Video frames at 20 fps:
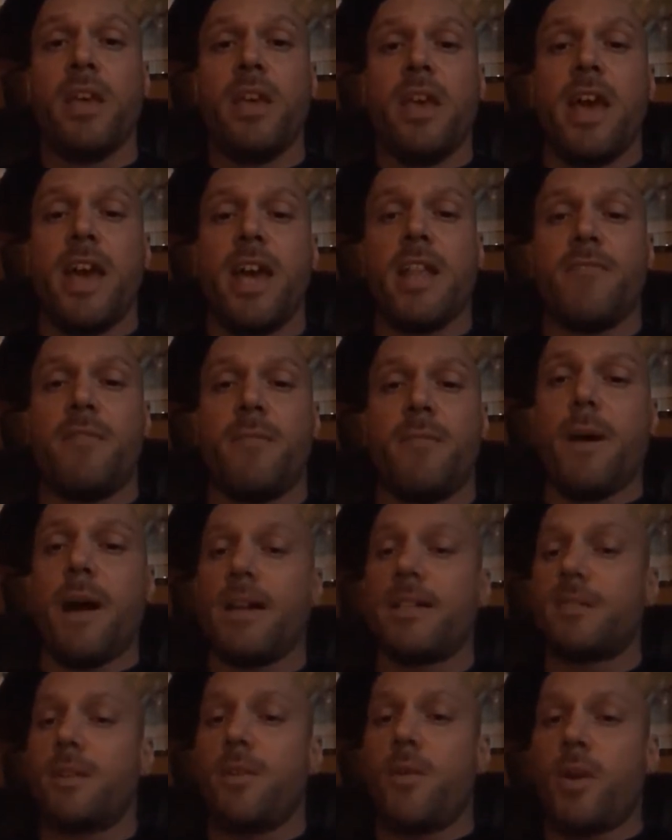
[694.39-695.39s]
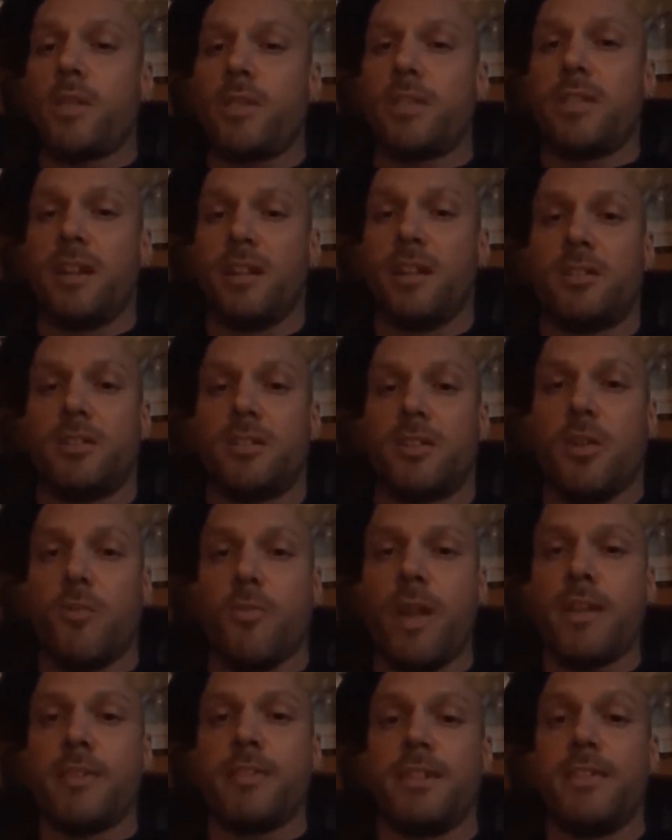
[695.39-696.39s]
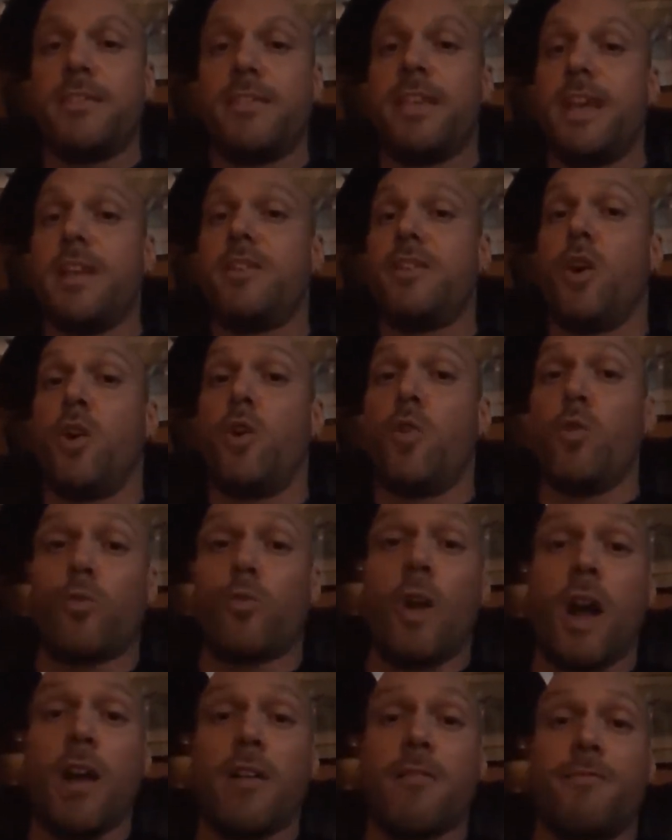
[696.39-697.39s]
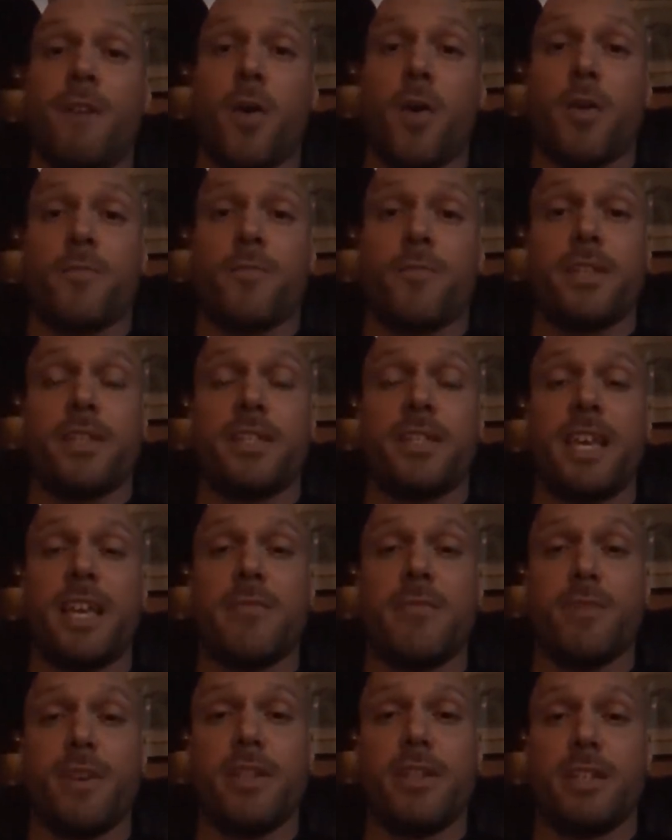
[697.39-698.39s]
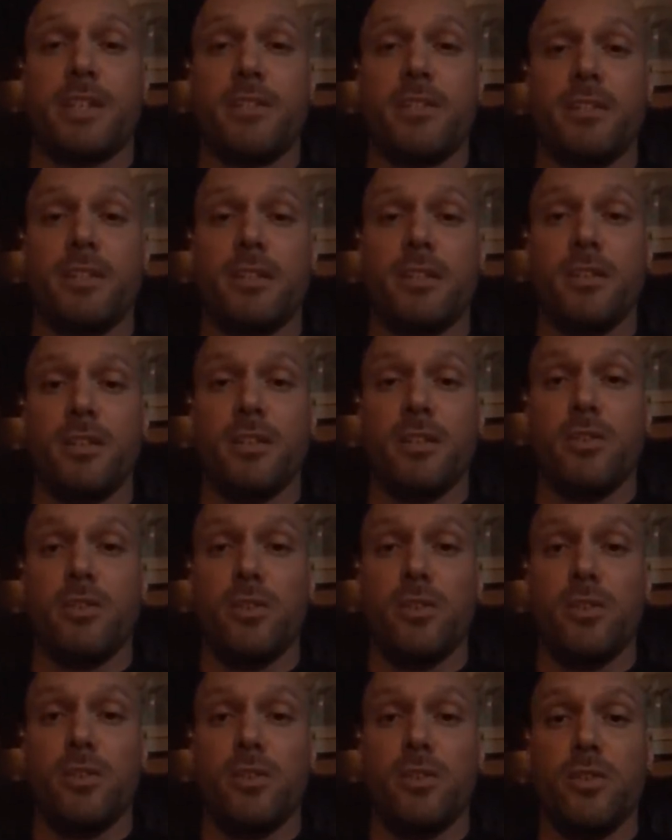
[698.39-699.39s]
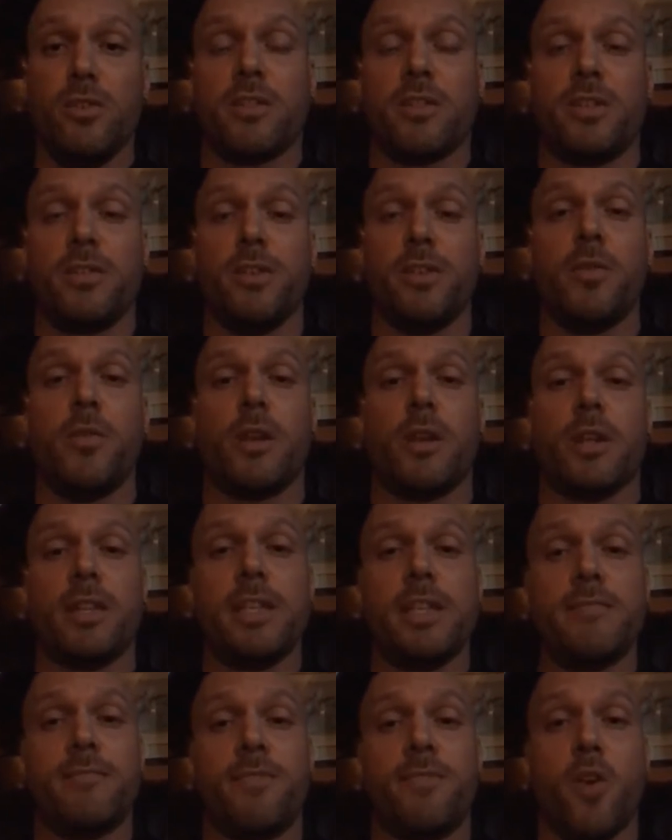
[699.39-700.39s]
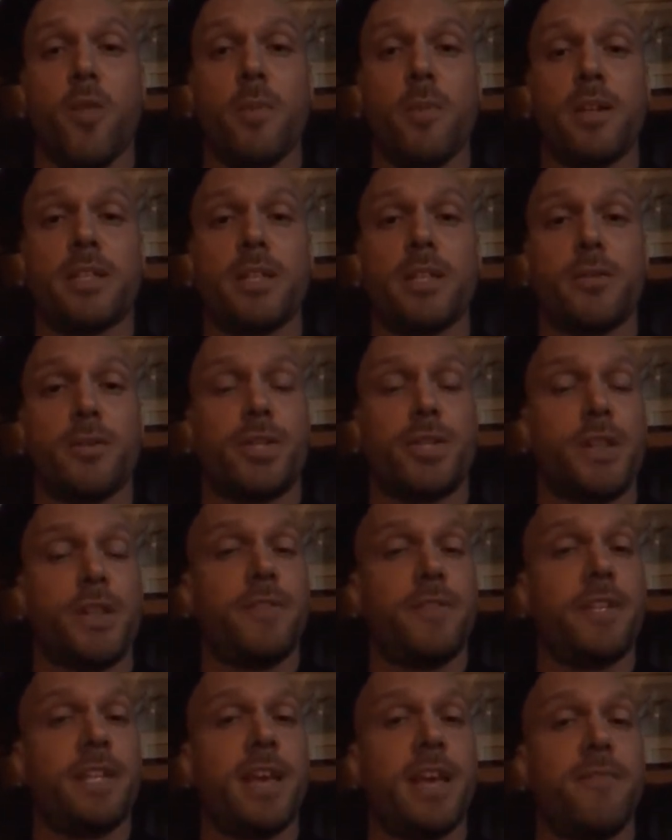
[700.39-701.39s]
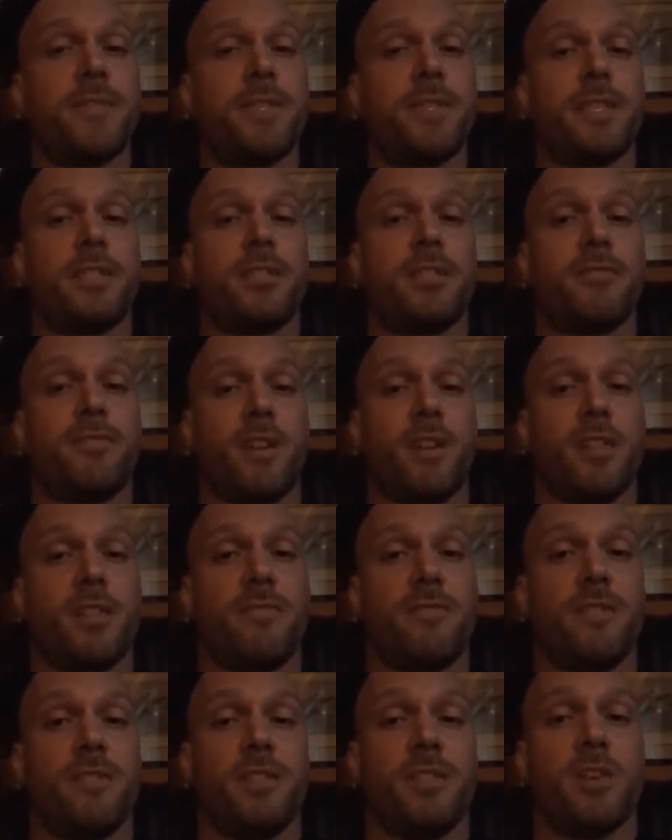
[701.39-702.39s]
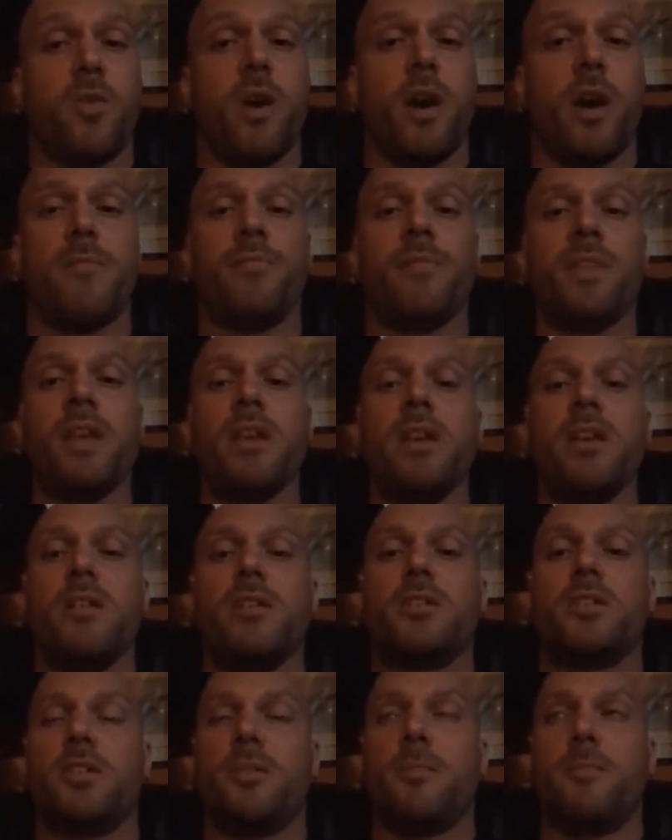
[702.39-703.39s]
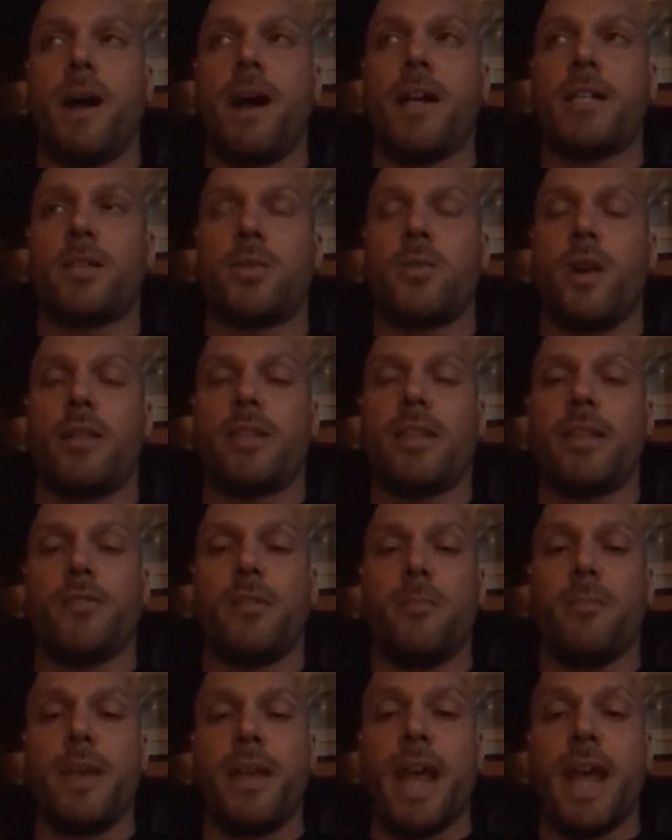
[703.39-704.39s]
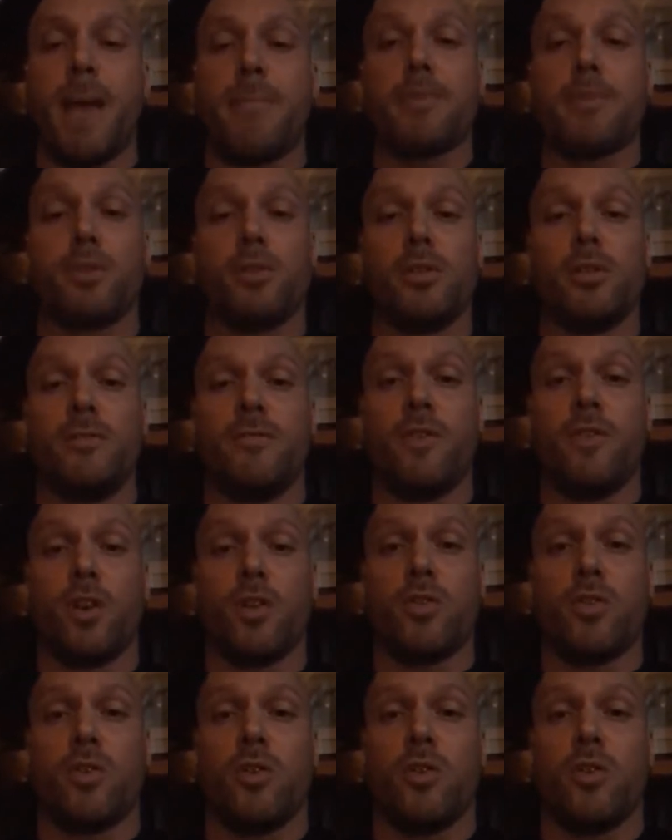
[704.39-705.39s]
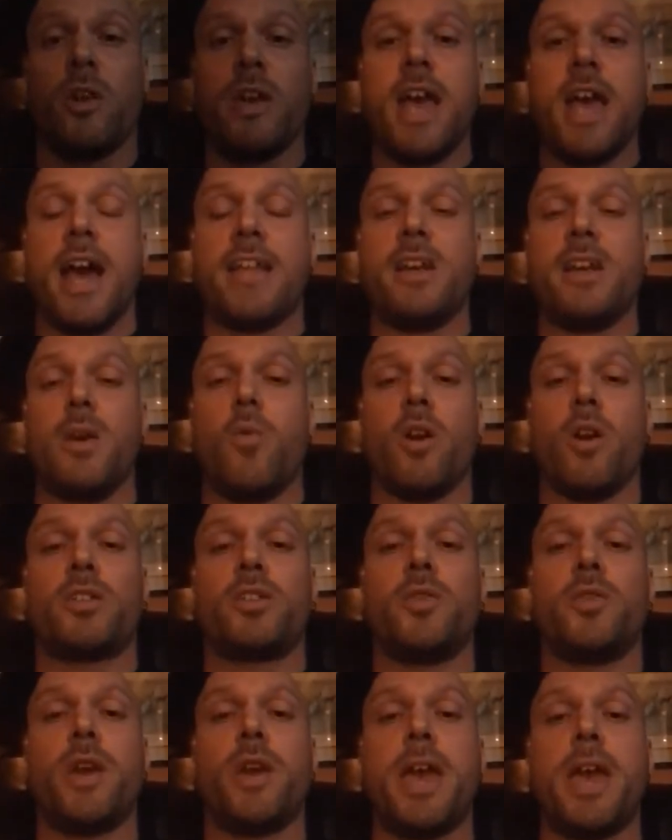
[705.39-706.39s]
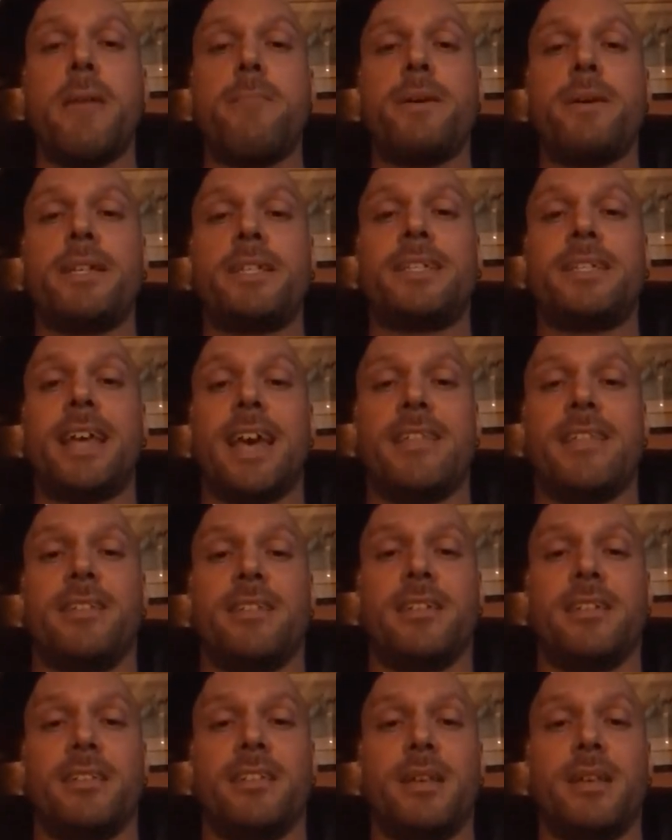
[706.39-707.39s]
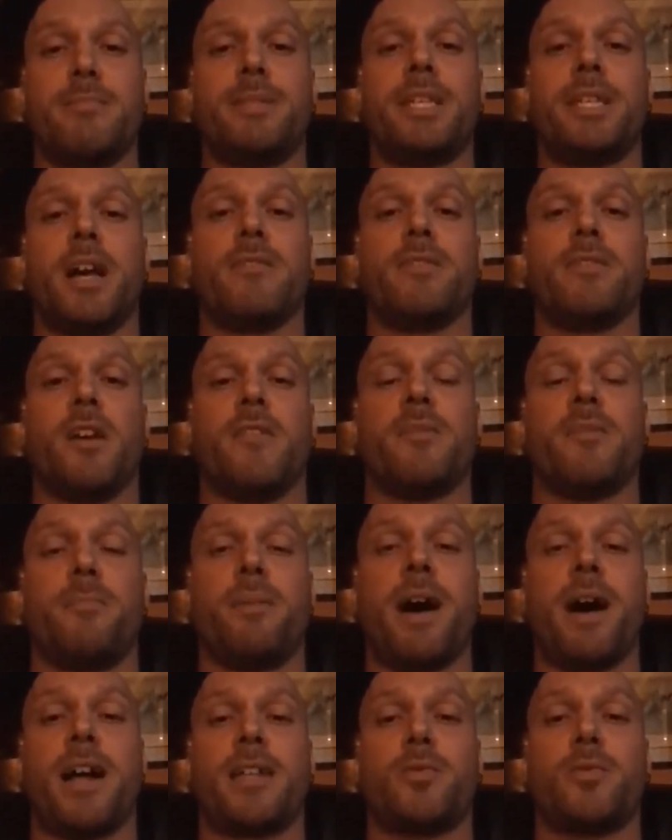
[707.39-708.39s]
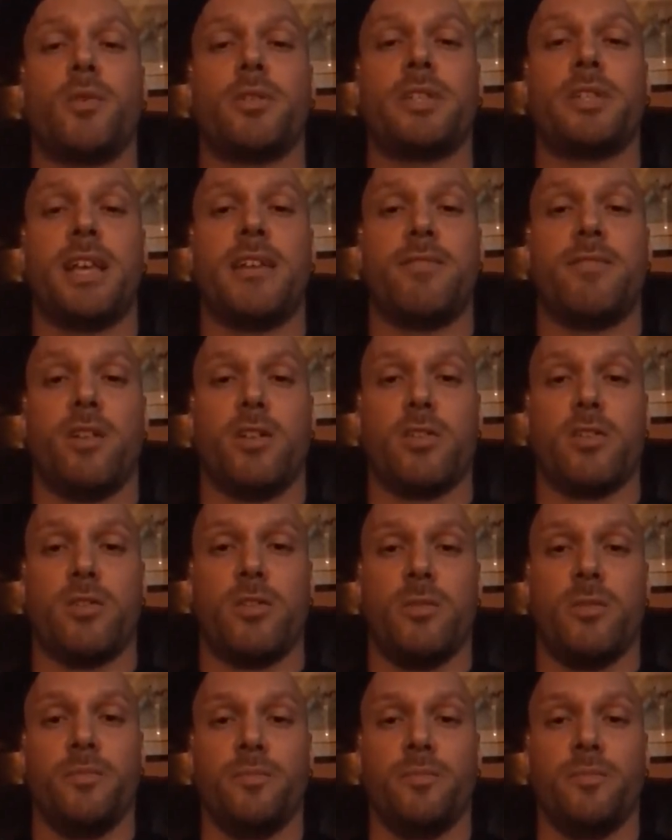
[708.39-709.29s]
And if a box squat's done correctly, they don't rock forward for the same reason you didn't want to. You didn't want to lean forward because then you were shifting the emphasis to the front of the foot, the quad. So the box squat, they remain absolutely vertical, and they work to hip extend themselves off the box while staying vertical.